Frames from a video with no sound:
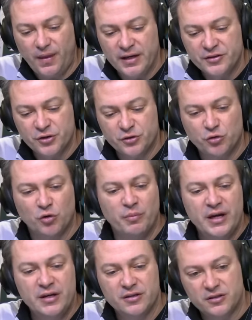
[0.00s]
it's a
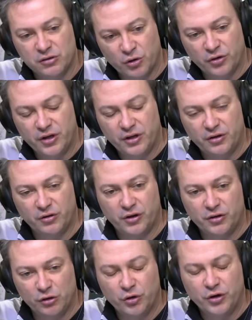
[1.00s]
tremendous learning
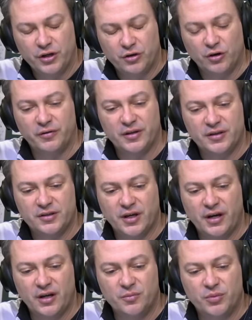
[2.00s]
curve at the
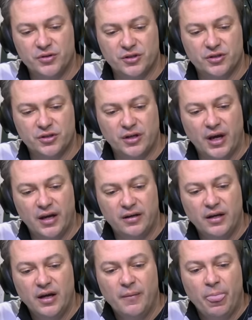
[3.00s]
tight end position.
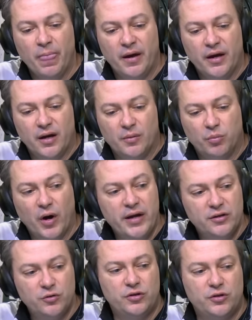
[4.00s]
And
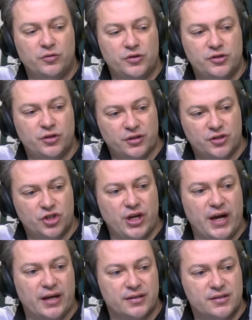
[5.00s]
Brian Gutekunst took a
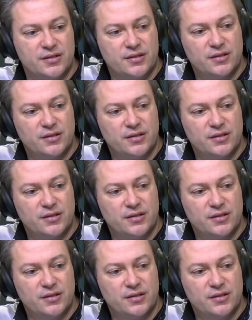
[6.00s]
chance.